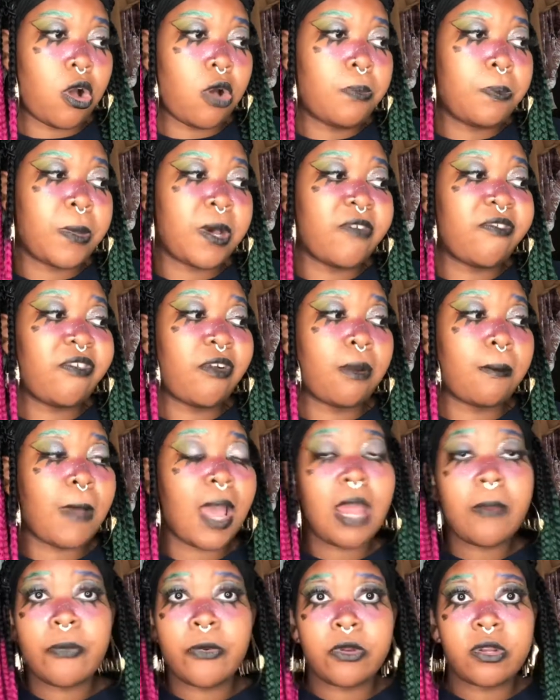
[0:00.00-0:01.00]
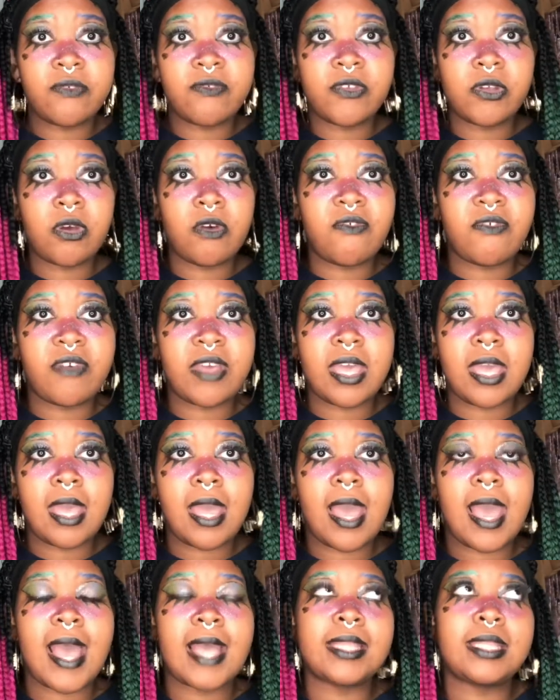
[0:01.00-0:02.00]
But from my point of view of it,
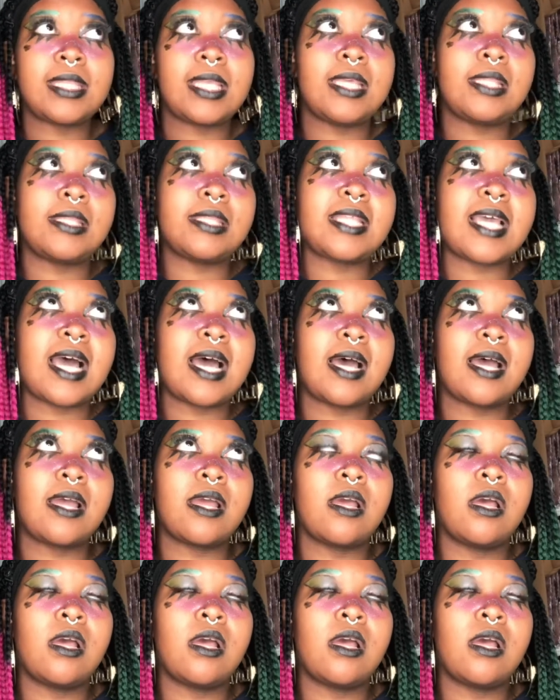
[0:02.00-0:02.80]
I think that